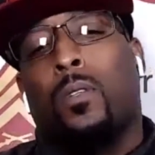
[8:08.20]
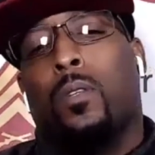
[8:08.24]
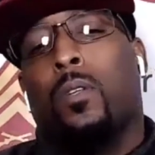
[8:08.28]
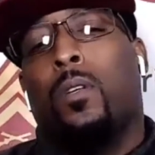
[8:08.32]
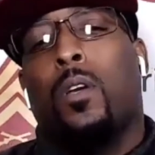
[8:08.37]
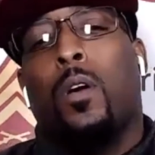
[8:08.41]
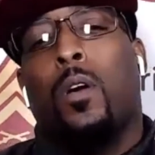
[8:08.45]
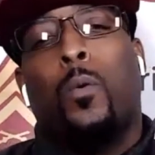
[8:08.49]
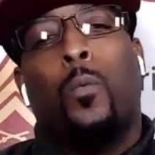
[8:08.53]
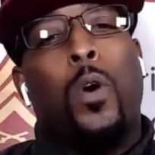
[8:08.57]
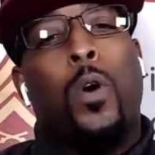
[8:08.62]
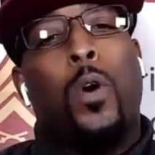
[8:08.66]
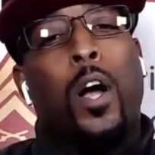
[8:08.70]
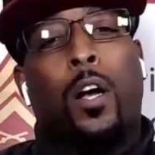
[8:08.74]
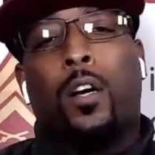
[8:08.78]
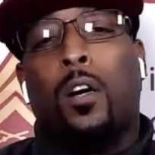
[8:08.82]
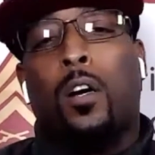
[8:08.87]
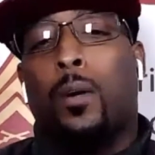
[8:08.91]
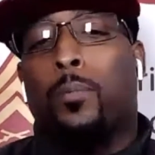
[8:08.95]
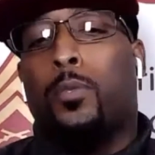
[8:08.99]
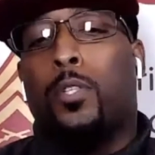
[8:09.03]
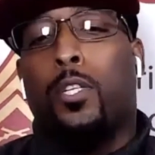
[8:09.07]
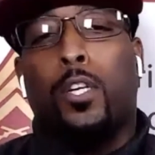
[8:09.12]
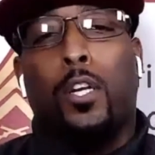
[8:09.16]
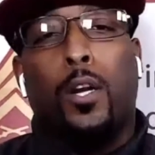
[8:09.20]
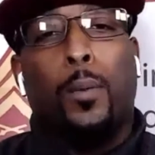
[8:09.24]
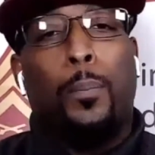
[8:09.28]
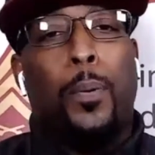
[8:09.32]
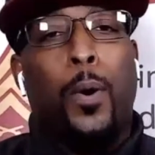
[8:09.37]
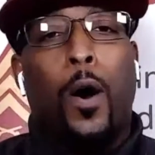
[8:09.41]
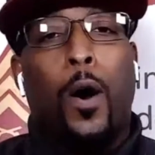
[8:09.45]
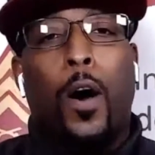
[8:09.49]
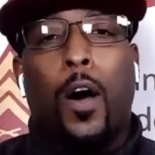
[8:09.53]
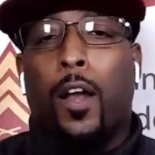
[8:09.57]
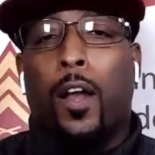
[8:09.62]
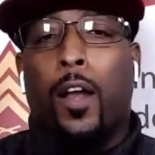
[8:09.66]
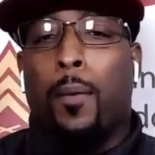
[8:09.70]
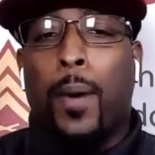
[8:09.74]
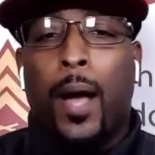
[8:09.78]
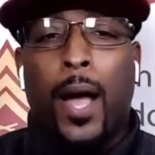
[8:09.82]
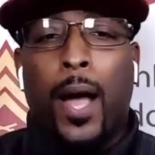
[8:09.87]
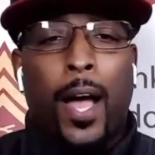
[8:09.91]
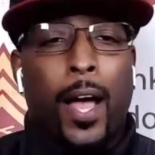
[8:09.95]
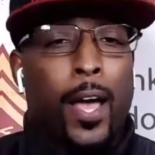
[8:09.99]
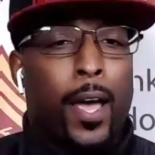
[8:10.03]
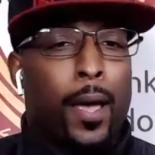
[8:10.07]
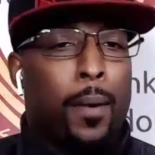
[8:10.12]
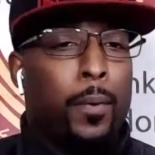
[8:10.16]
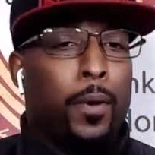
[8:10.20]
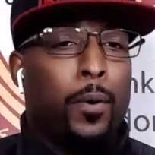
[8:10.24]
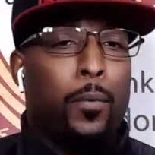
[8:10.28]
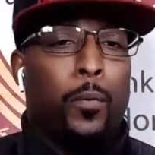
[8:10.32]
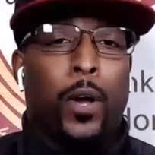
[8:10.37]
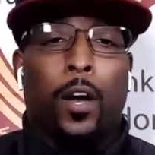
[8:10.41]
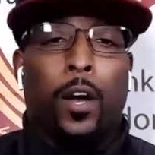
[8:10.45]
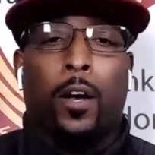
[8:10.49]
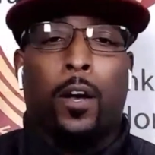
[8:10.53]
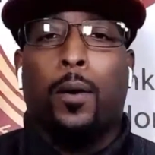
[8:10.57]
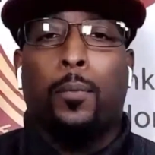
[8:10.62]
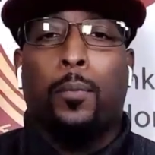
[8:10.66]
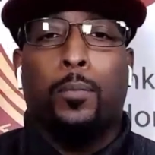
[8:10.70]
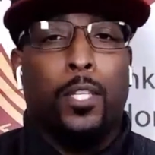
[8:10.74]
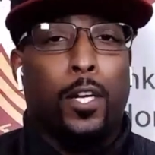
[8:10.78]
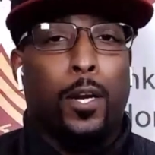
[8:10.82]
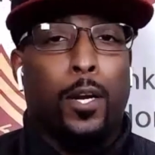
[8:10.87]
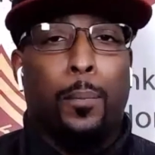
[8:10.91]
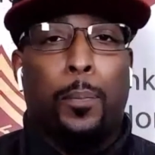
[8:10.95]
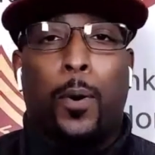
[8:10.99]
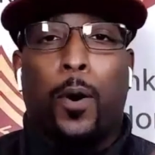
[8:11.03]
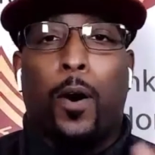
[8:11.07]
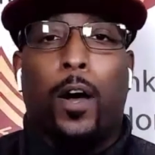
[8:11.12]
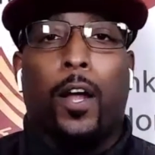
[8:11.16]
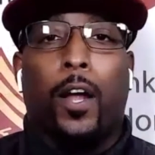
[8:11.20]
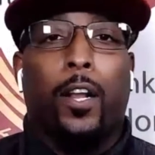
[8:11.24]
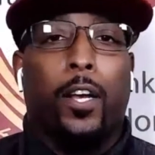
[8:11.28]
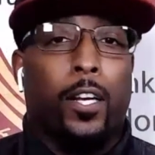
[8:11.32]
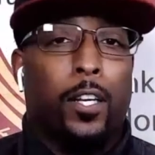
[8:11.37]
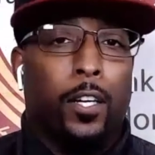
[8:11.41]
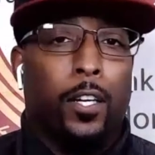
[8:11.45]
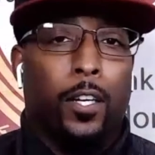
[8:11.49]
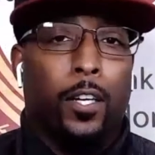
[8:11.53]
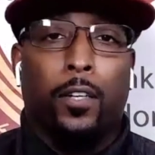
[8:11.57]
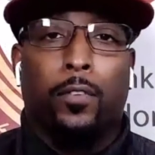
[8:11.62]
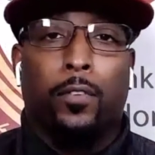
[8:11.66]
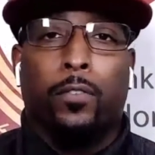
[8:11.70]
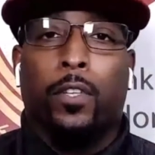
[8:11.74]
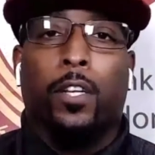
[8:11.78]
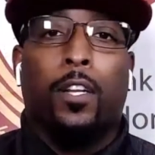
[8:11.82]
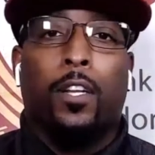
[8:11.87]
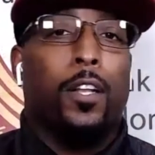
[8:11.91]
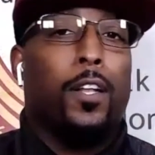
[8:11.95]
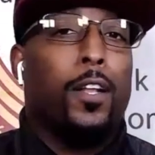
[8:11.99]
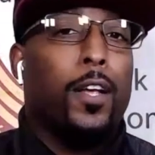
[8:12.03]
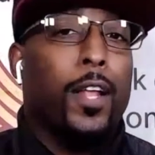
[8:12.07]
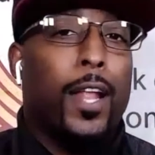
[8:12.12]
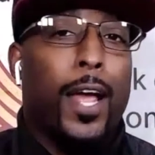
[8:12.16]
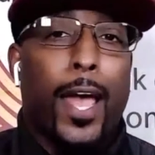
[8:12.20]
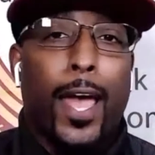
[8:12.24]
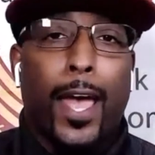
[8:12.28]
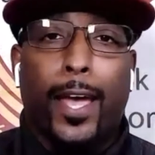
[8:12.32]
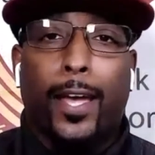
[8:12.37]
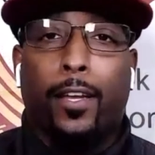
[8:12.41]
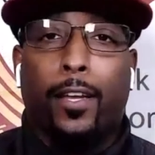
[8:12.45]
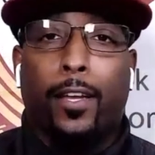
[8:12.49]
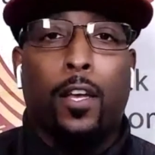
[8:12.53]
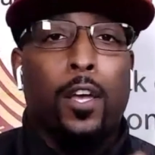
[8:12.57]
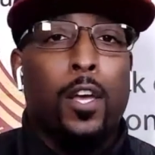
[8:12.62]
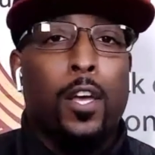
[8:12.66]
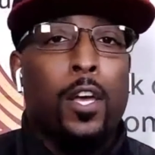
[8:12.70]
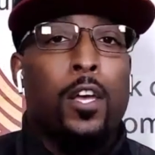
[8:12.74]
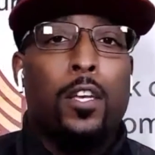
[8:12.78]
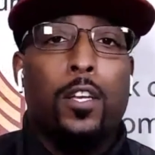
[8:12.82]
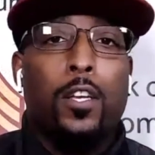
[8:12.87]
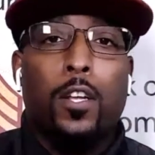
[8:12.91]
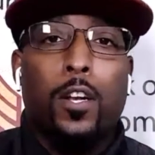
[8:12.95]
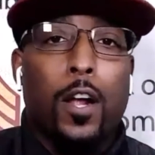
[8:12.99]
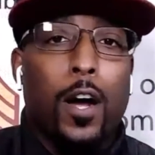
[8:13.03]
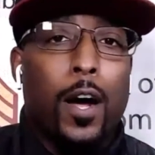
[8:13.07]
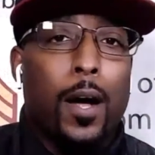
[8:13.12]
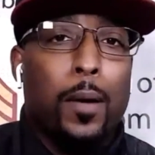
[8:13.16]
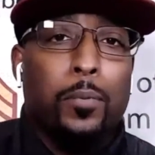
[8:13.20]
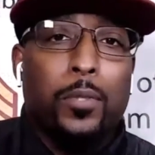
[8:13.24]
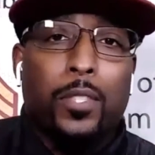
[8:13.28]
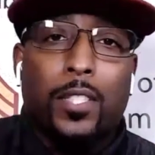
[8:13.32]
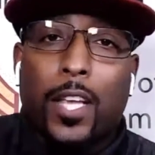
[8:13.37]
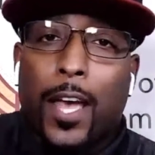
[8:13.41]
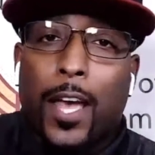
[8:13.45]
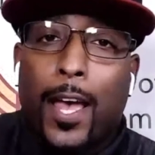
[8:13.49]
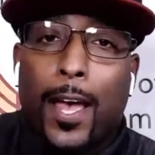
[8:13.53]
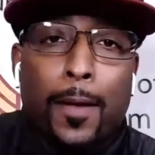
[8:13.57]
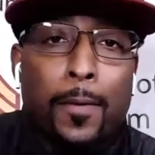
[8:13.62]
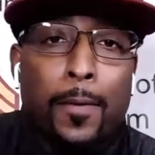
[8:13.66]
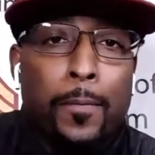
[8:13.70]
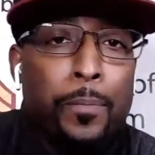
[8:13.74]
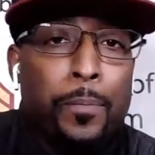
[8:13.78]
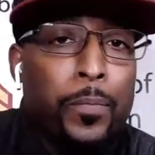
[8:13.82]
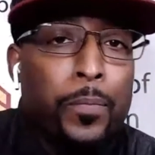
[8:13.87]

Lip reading: Welcome to the party, Miami. Welcome to the party, Cleveland. Hey, you know what I'm saying?